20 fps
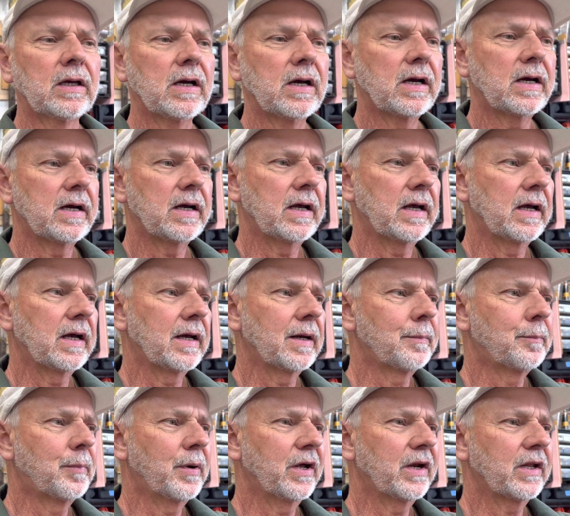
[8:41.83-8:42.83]
Uh,
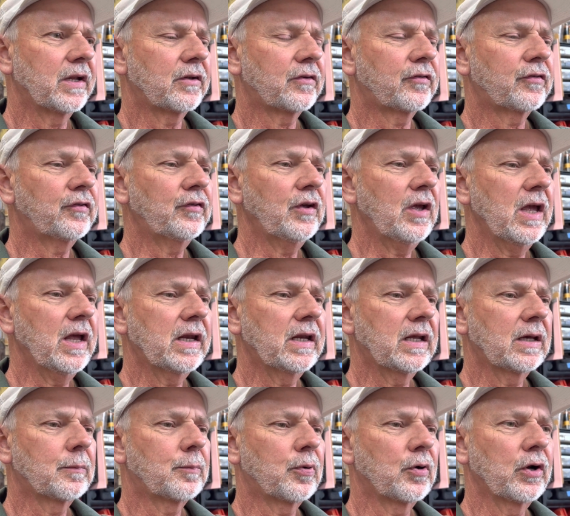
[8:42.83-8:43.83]
but it's
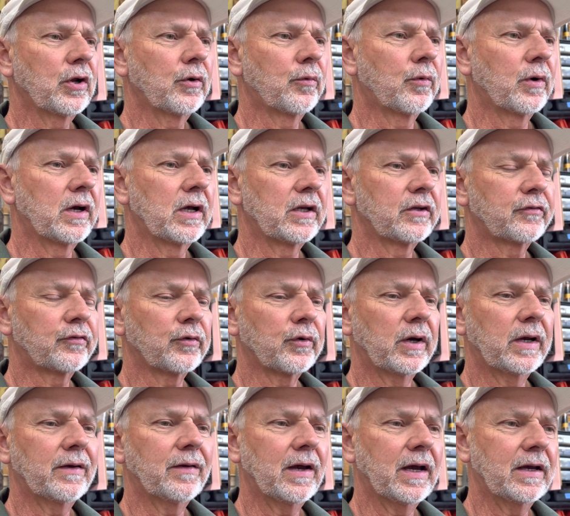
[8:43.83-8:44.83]
sanding pretty well. So
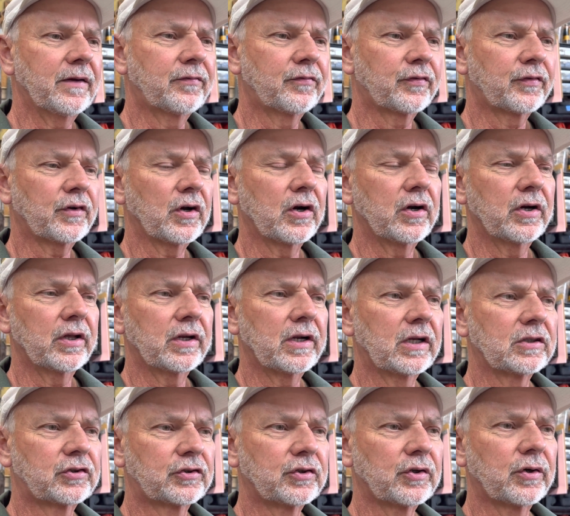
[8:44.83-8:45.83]
I, I've started,
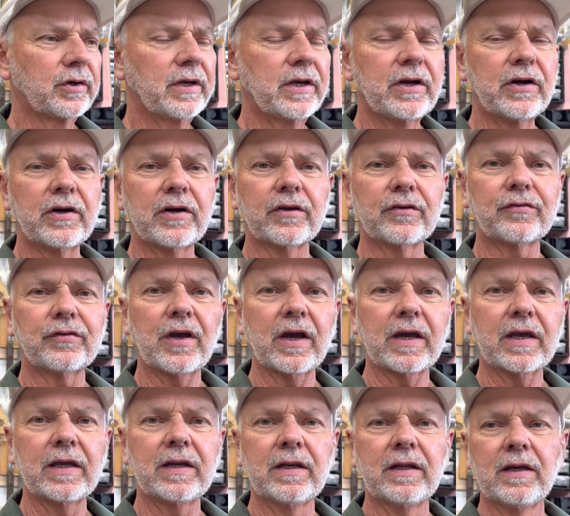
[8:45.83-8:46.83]
I'll show you here in a
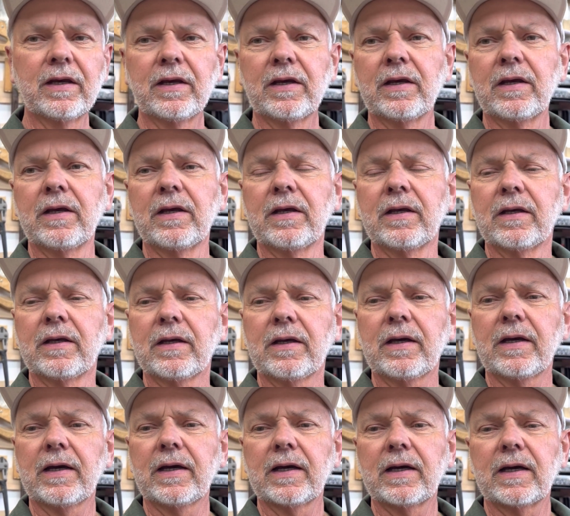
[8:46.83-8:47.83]
second.
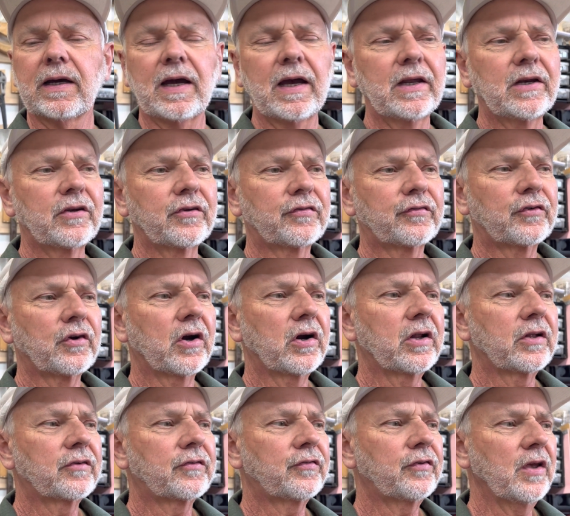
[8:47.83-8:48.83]
Uh, I just
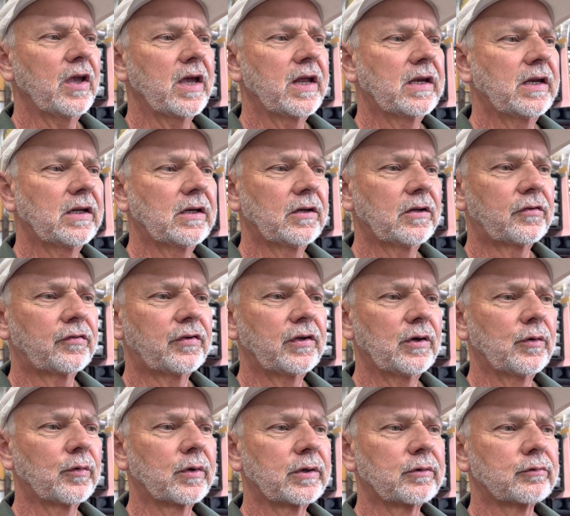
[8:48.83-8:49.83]
started sanding to see
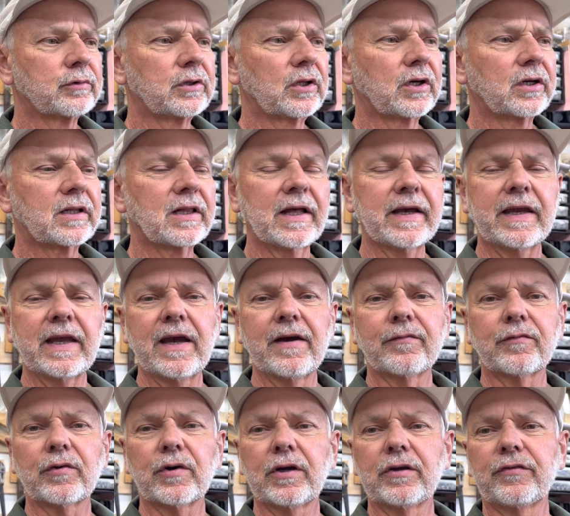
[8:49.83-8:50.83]
what it would look like
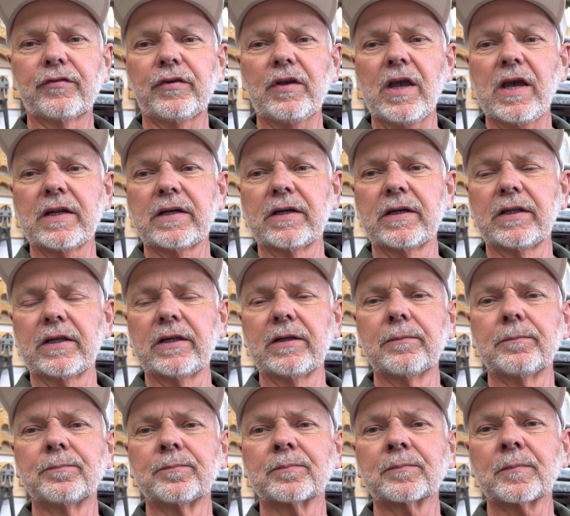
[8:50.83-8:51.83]
after I sanded
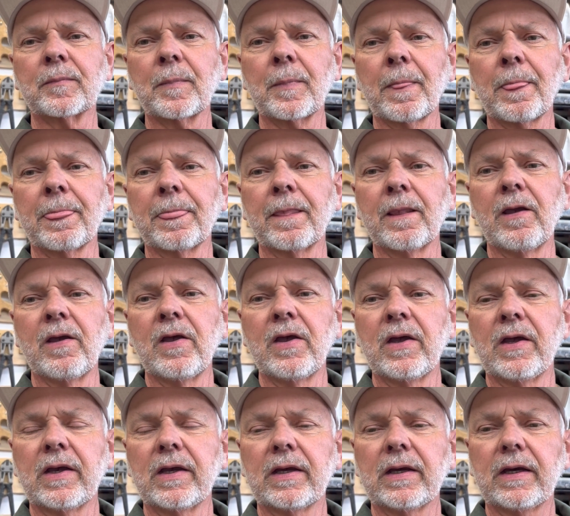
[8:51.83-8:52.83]

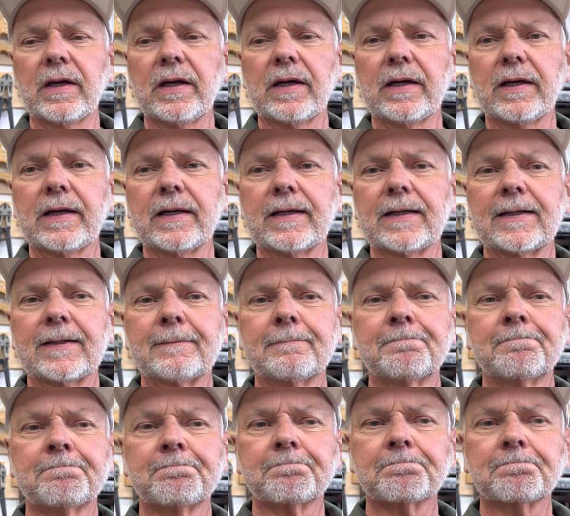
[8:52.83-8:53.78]
it. Um,